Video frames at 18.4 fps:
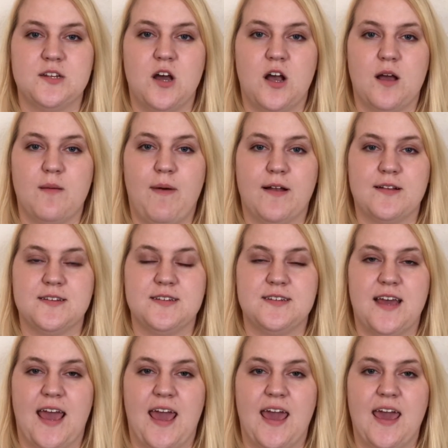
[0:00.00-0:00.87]
talk about
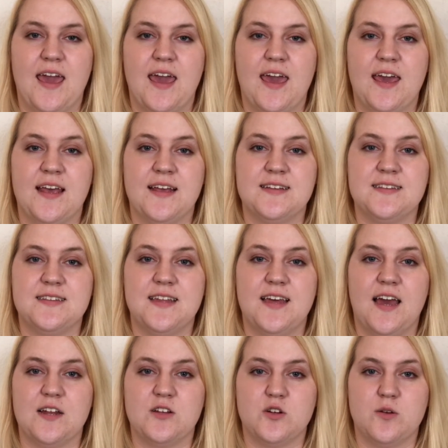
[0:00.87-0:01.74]
today is
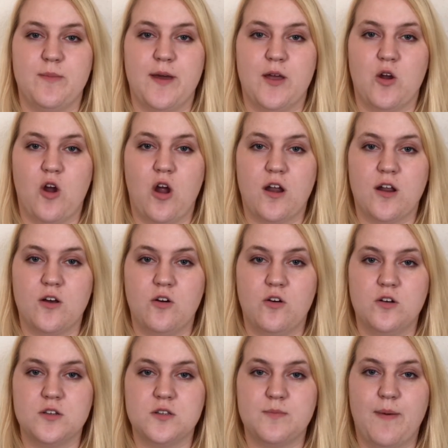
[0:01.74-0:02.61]
The Interment
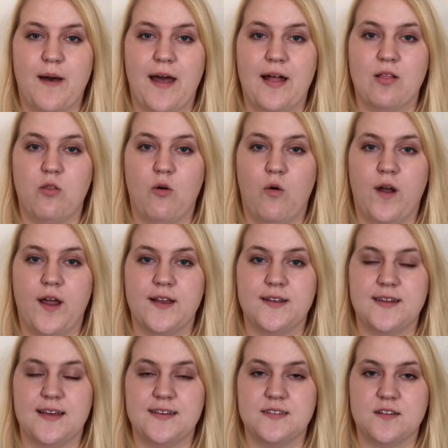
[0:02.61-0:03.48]
Chronicles by
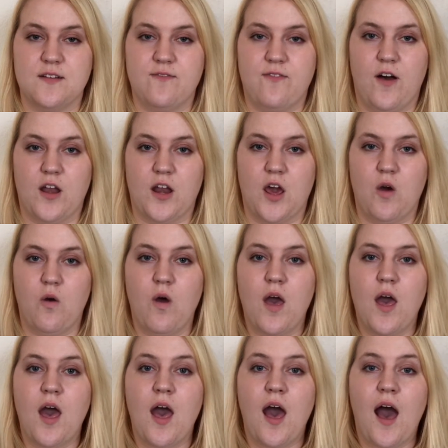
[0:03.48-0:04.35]
Lauren De Stefano.
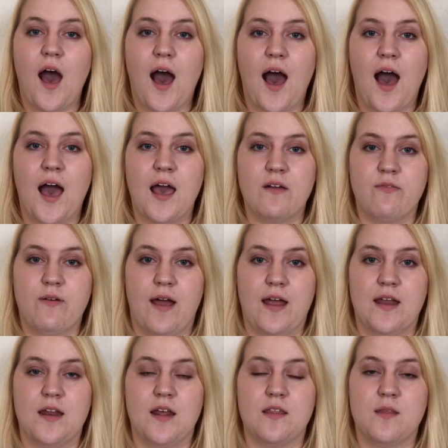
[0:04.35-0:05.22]
I
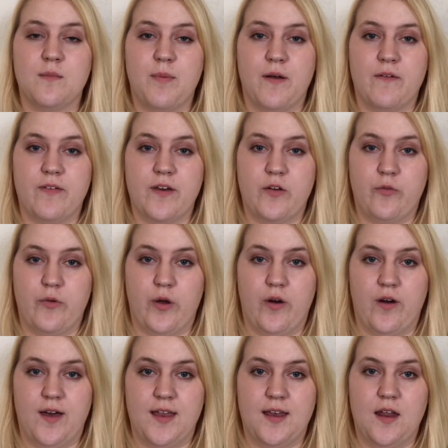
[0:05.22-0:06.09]
read The Perfect
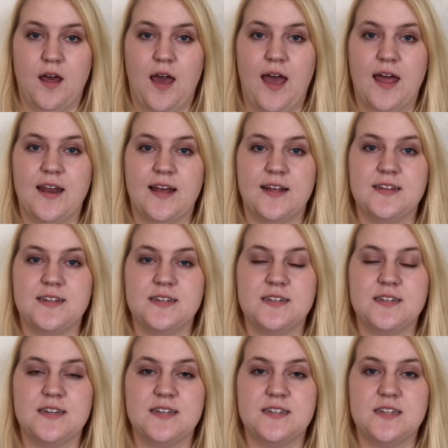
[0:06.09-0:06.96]
Ruin, and I
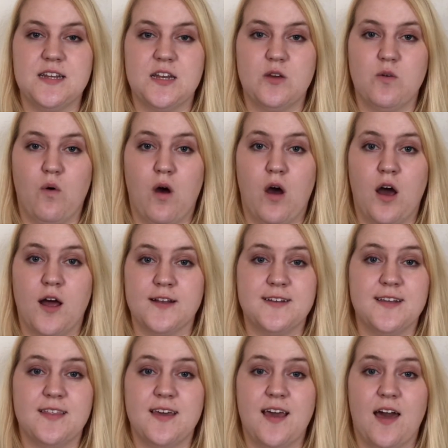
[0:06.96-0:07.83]
didn't continue on
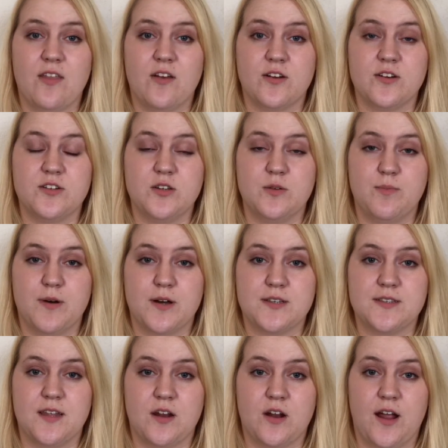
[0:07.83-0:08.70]
to the other two
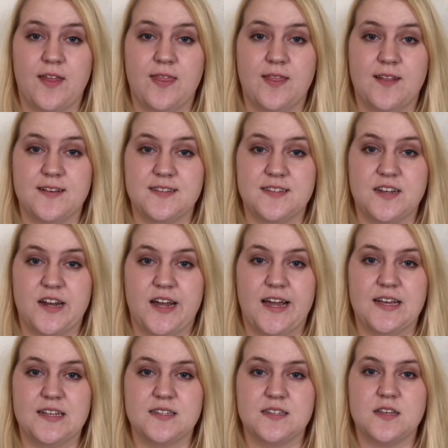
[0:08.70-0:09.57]
books that are in this
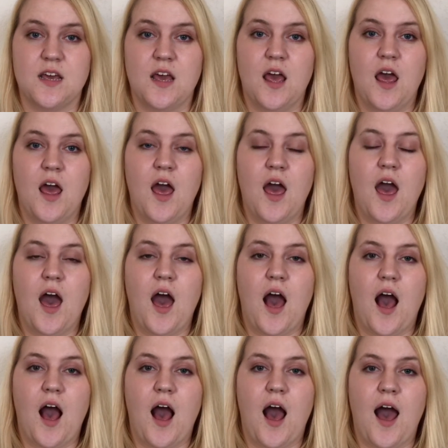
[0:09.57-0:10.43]
series.
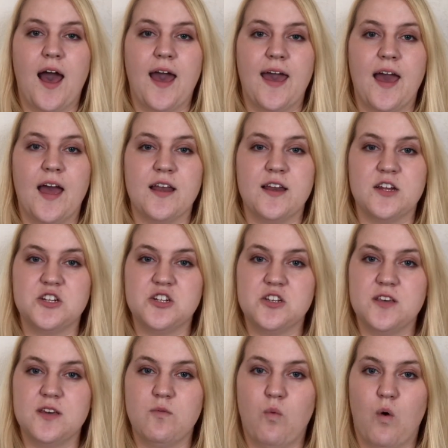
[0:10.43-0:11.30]
I
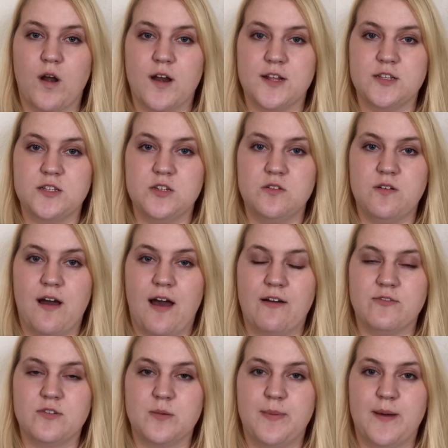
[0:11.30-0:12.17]
initially wanted to
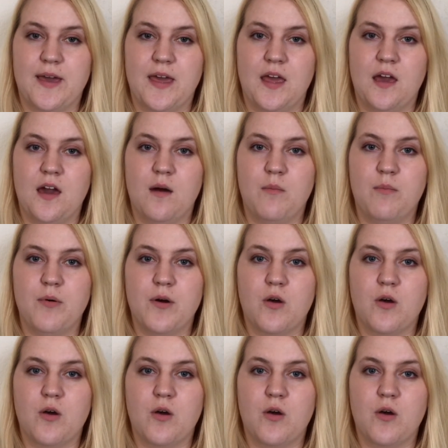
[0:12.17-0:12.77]
after picking up